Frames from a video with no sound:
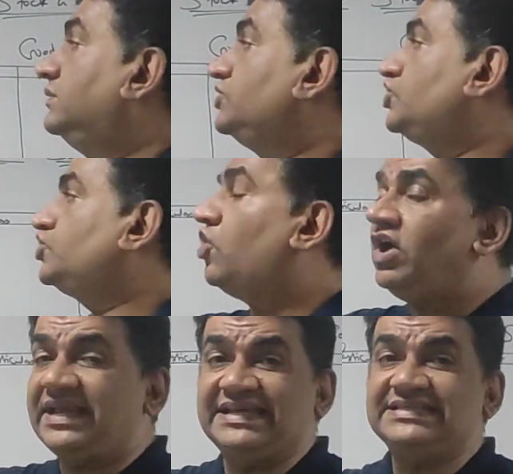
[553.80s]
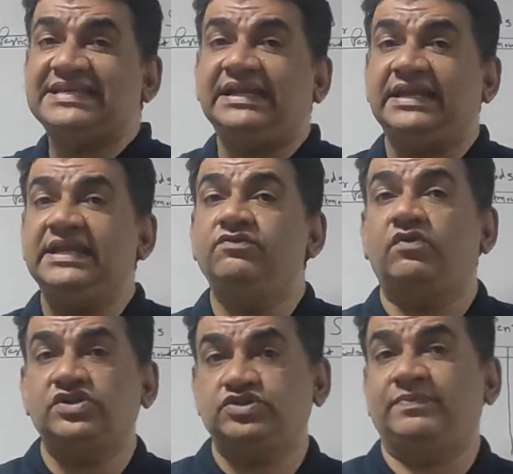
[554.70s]
Stock is at
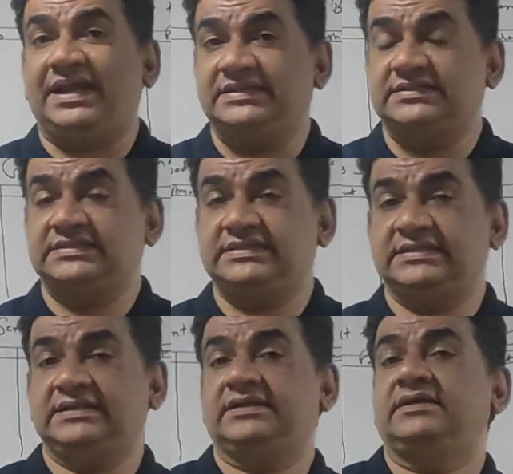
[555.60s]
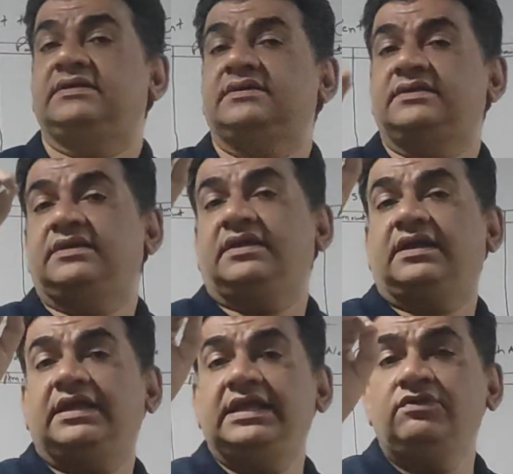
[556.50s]
invoice price.
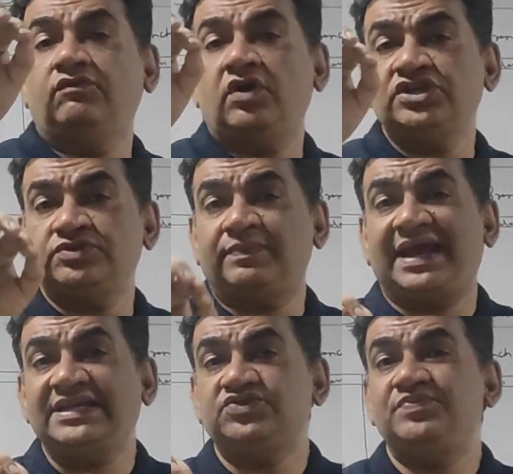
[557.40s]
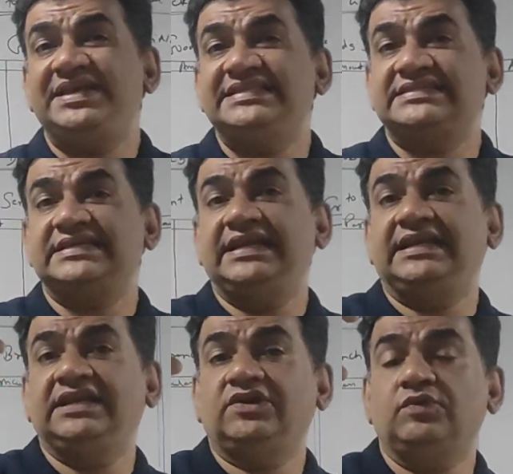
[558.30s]
Invoice price means it
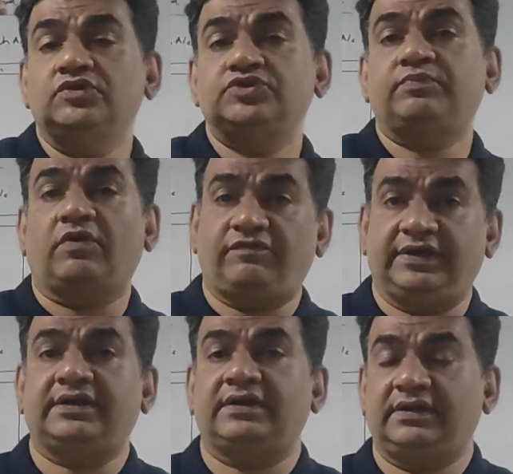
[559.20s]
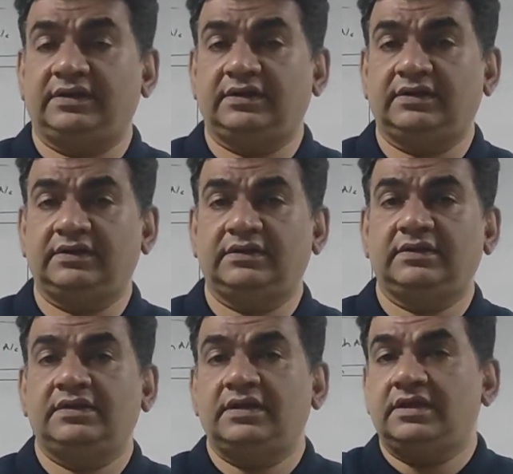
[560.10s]
includes profit.
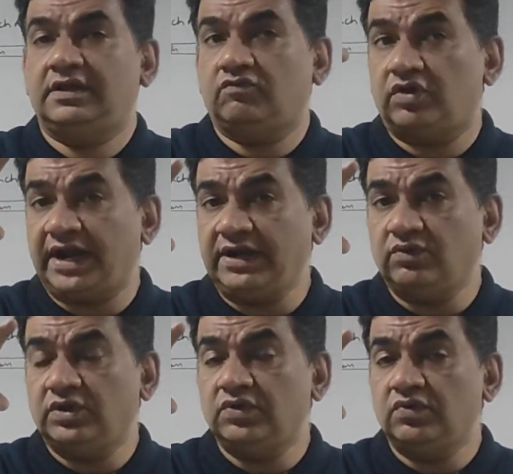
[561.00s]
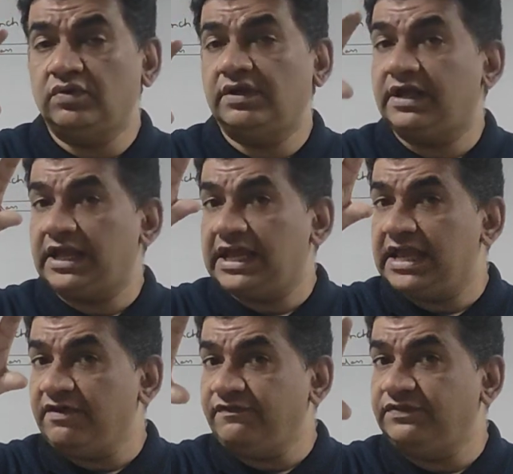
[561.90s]
What I told you,
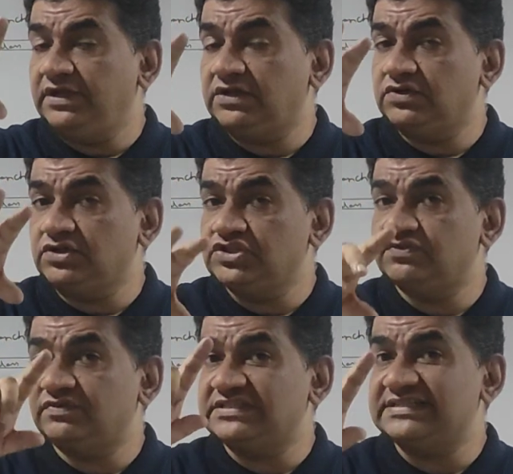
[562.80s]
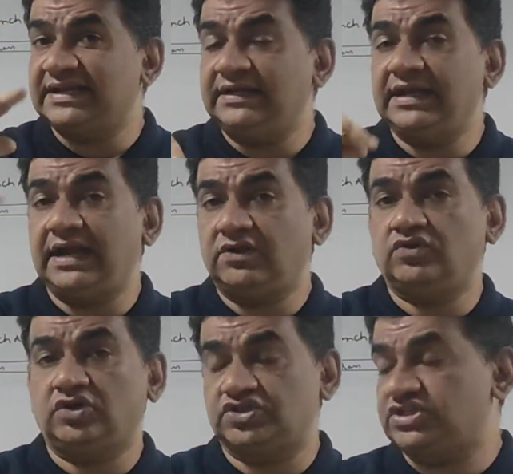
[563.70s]
if the goods were sent at
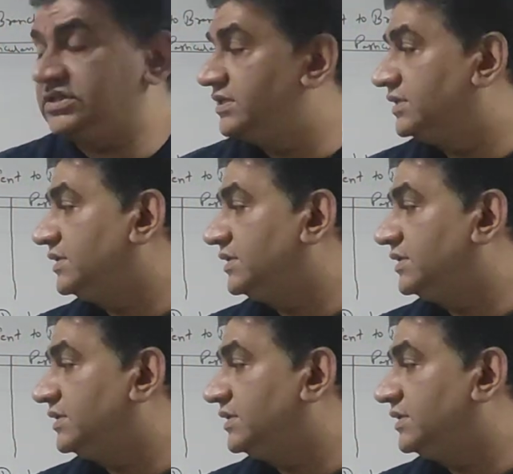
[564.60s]
cost,